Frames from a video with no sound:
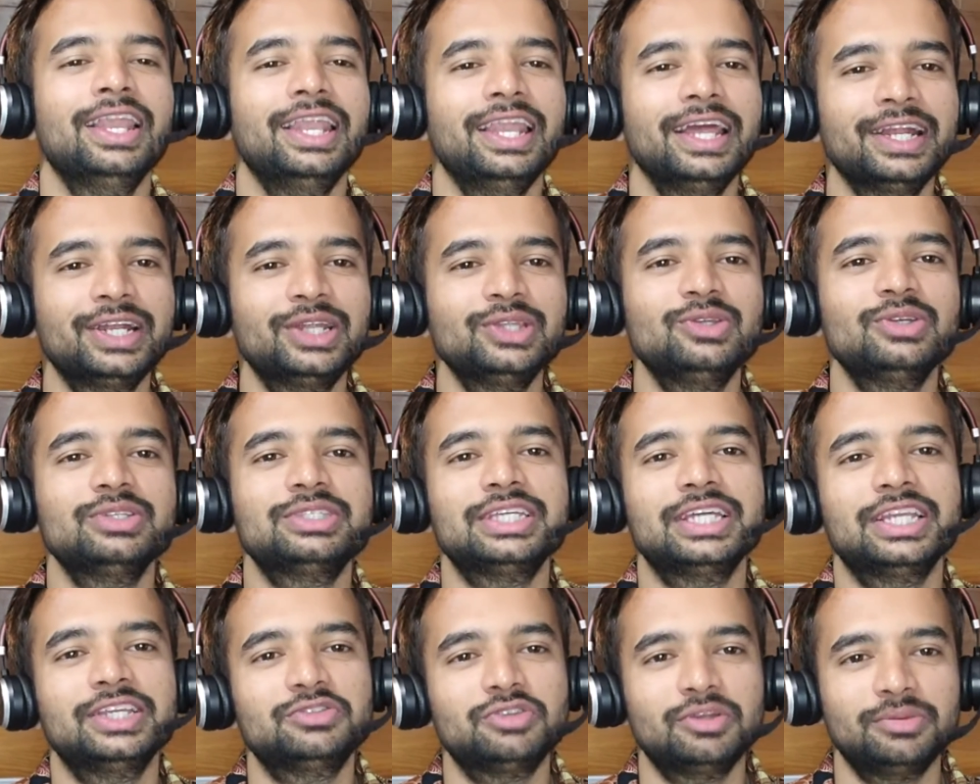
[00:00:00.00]
link to the
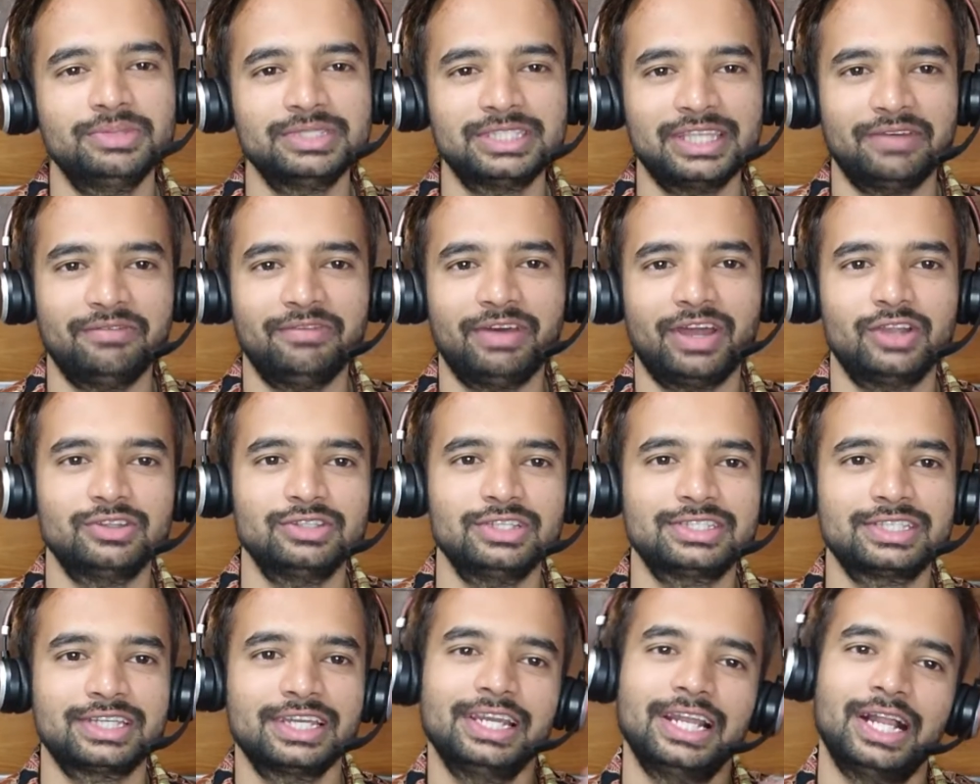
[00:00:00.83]
series will be somewhere on
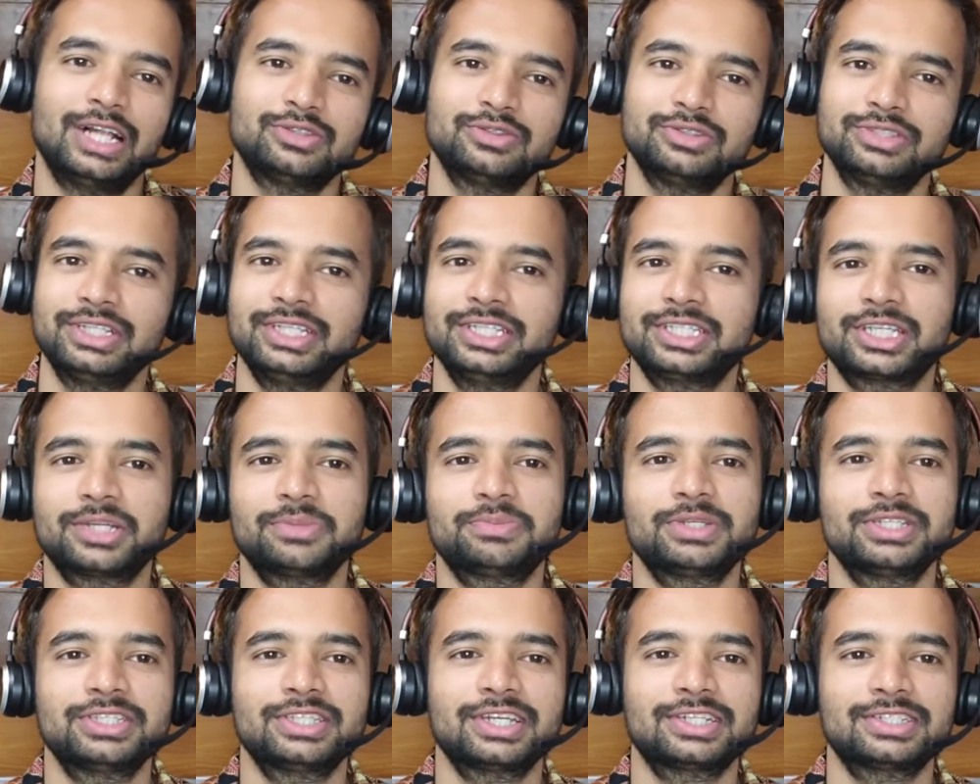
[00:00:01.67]
the screen also in the
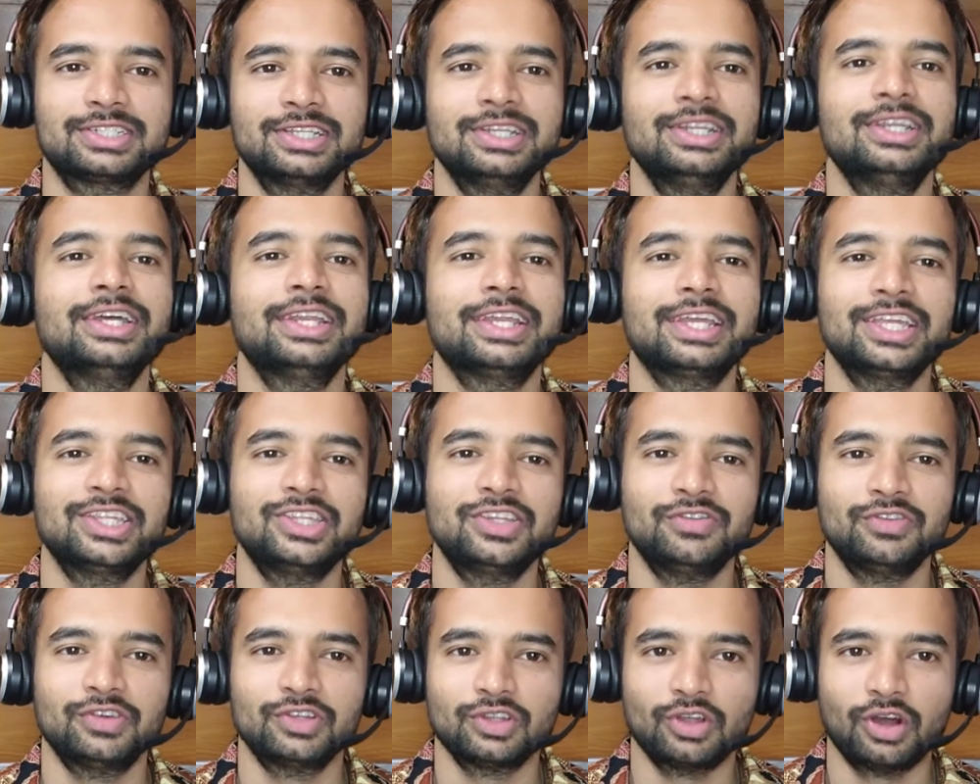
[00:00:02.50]
description section in case
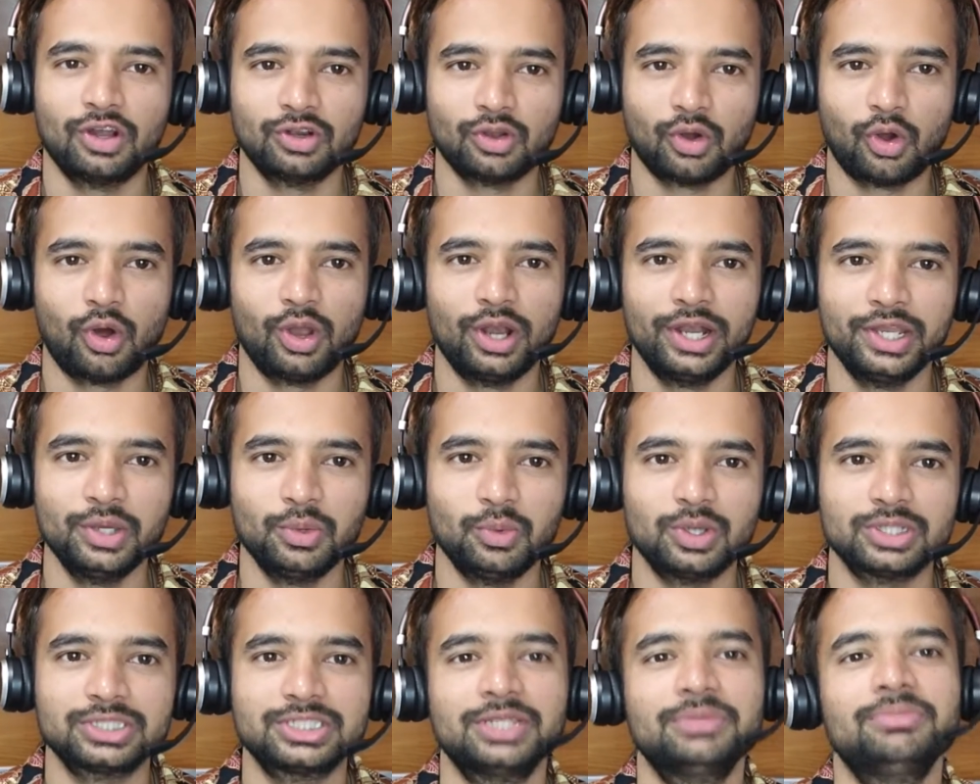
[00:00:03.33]
if you're not already
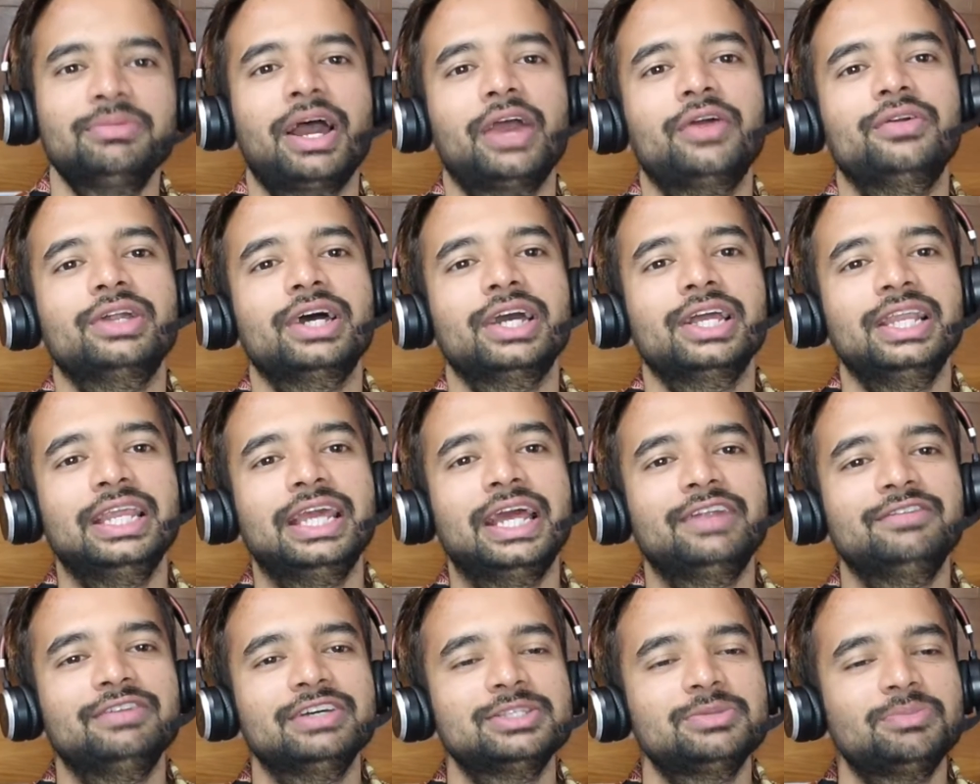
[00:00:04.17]
watched them i would highly
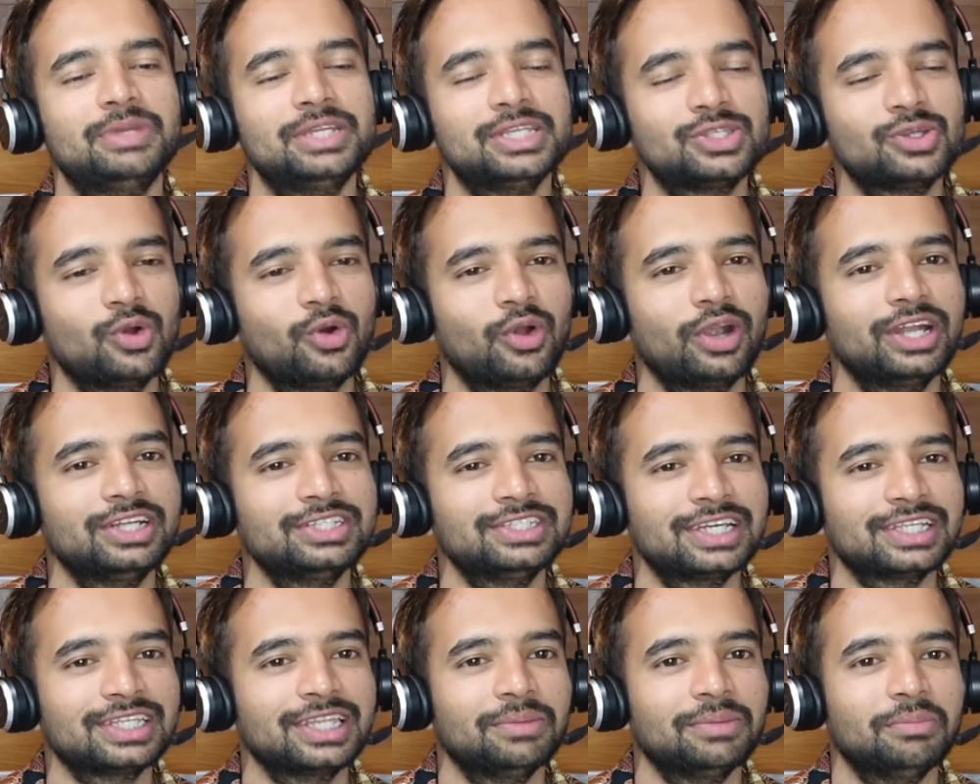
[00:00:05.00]
advise please go ahead
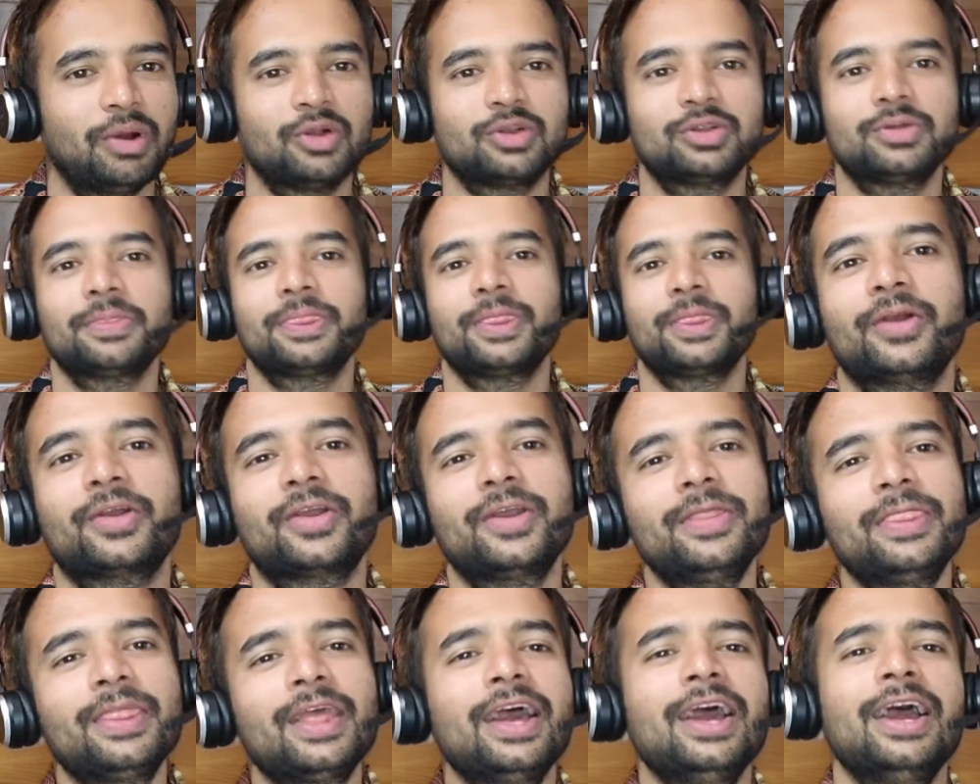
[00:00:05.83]
and check them out
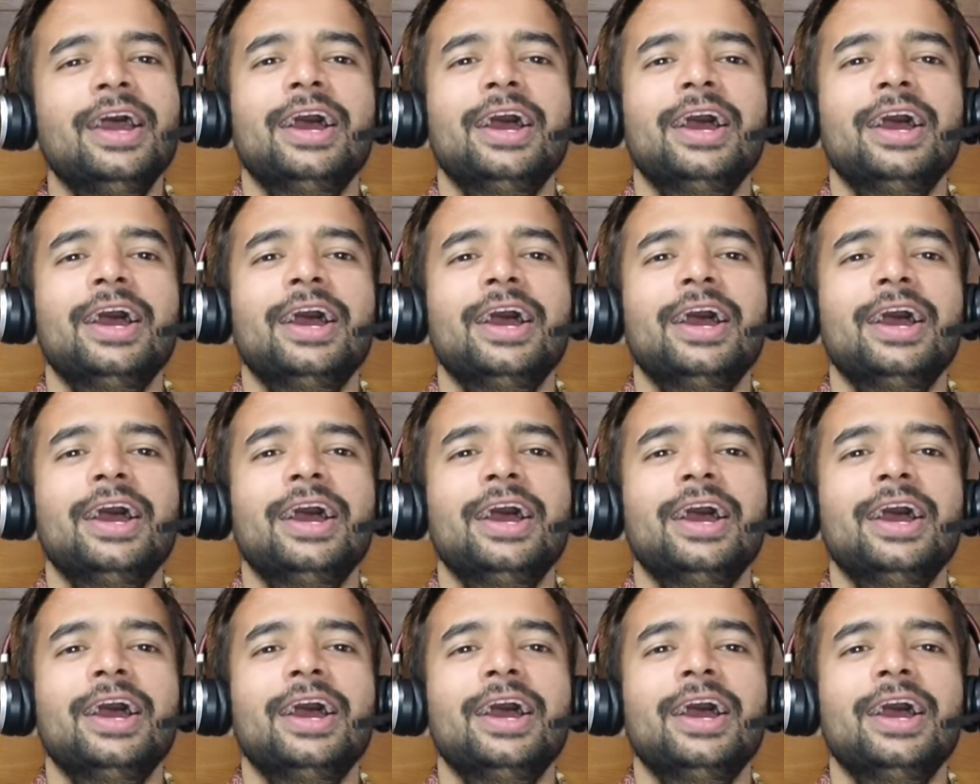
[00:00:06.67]
okay